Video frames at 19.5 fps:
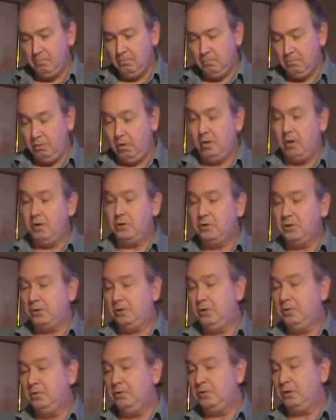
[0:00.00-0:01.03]
Barge
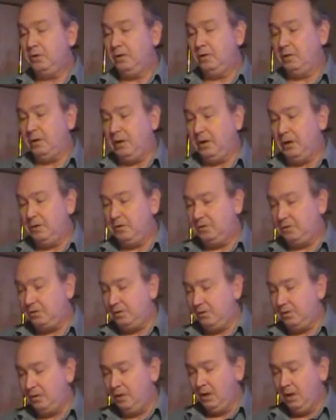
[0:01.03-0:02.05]
crews on the
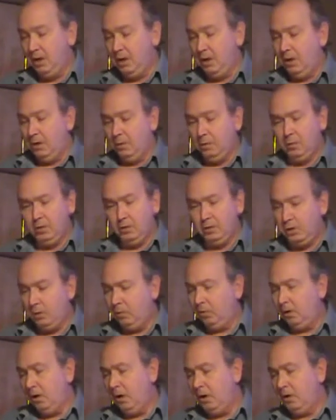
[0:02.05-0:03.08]
Hudson will no
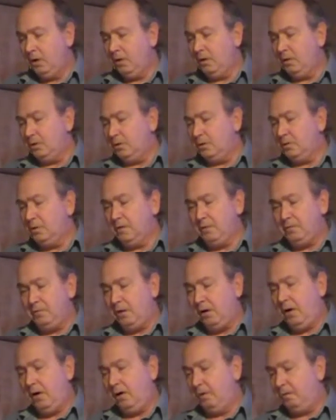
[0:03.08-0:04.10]
longer drift
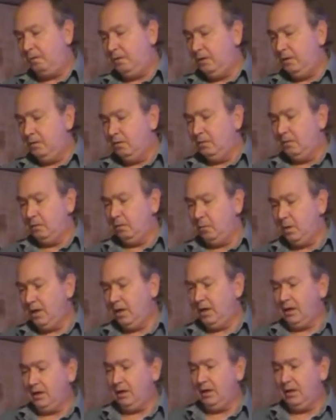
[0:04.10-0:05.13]
off to the
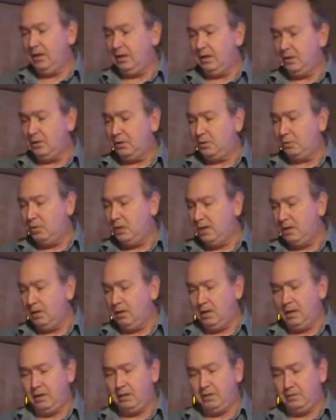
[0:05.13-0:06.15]
waking day's sweet
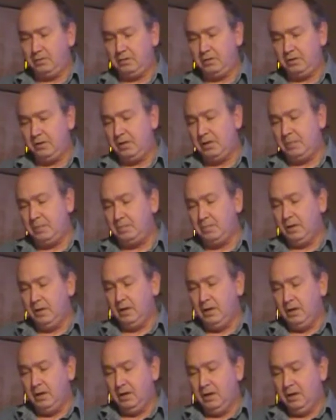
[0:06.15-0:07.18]
death of sleep,
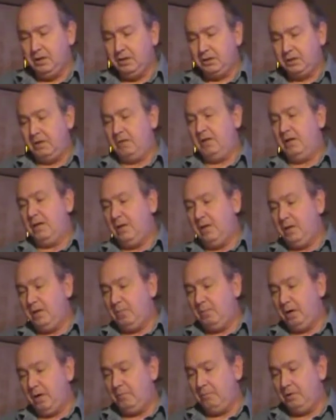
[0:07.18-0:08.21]
serenaded
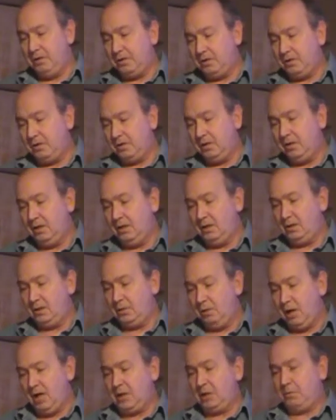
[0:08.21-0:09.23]
by Mr. Seeger's
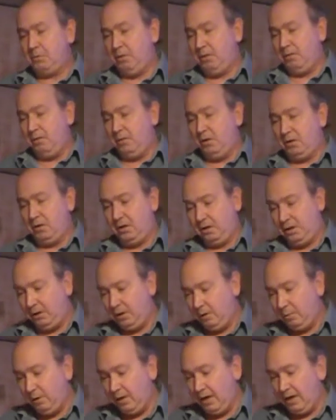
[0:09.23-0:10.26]
raspy voice
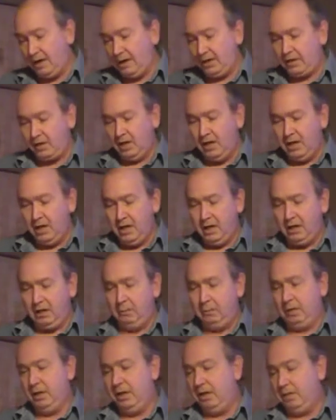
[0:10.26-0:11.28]
lullabies and the
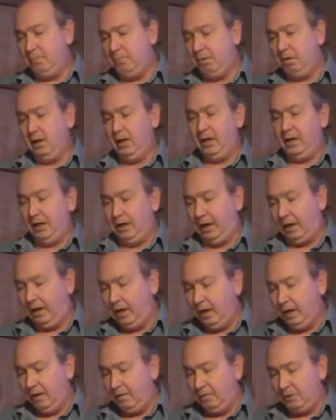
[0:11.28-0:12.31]
plaintive plunking
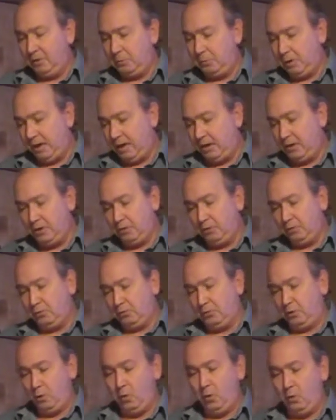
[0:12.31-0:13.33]
of his banjo's
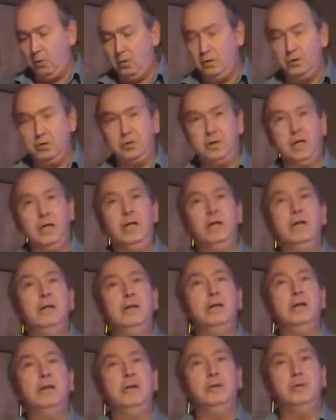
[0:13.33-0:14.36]
chords
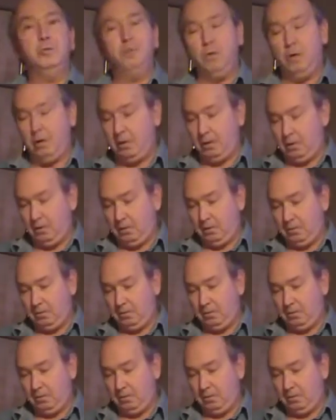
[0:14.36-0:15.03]
carried on the water.